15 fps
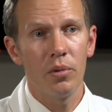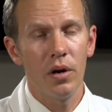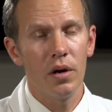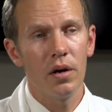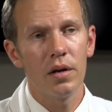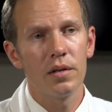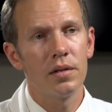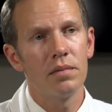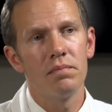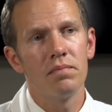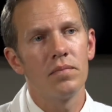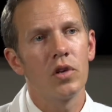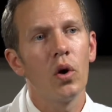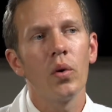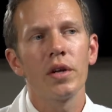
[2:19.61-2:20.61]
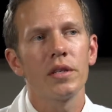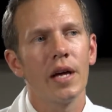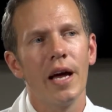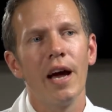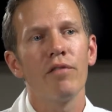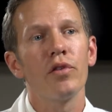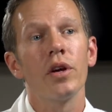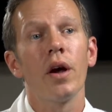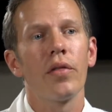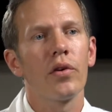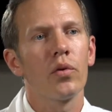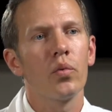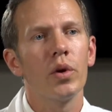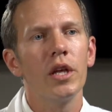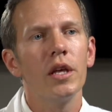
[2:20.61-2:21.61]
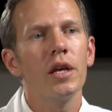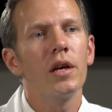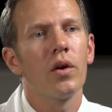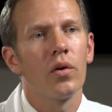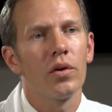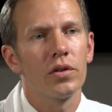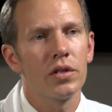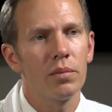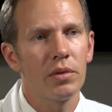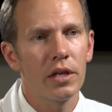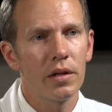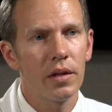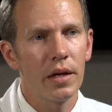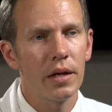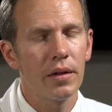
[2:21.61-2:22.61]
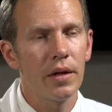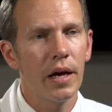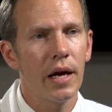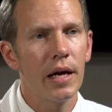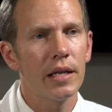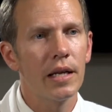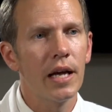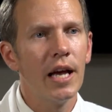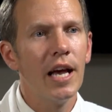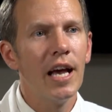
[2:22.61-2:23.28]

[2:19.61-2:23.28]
a going to every other week or something like that.